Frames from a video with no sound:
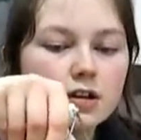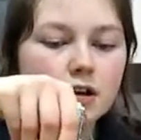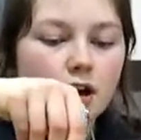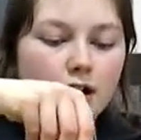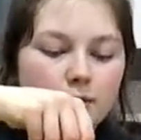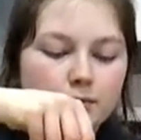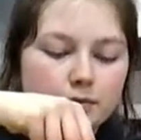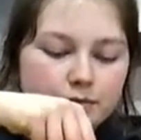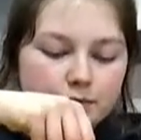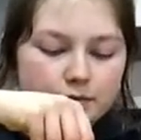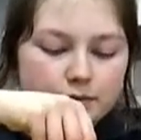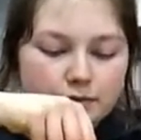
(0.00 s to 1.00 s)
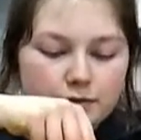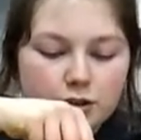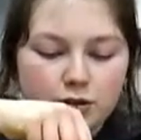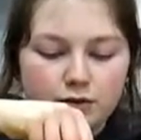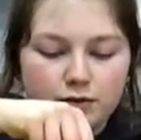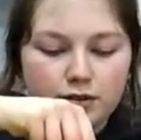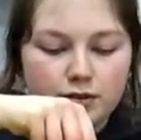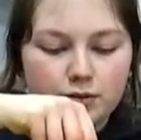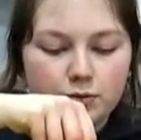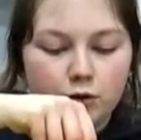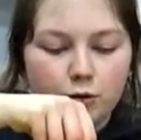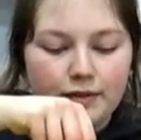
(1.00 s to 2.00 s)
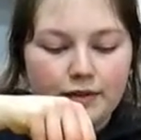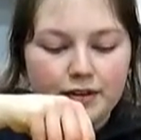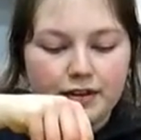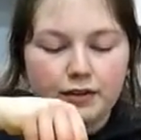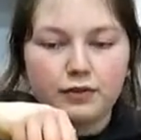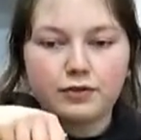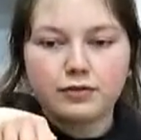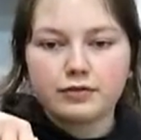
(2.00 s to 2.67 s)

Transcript: sort of warm everything